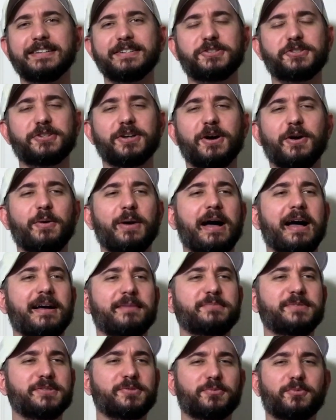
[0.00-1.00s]
show.
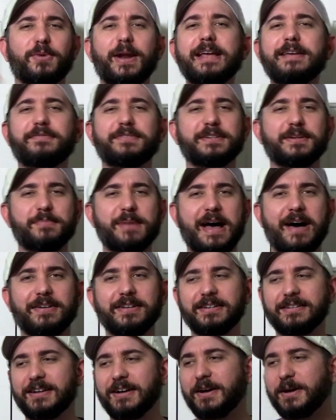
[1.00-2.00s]
I'm just raving about
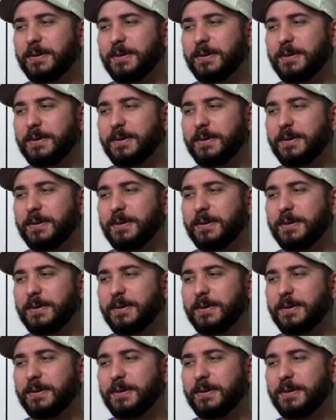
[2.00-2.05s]
it.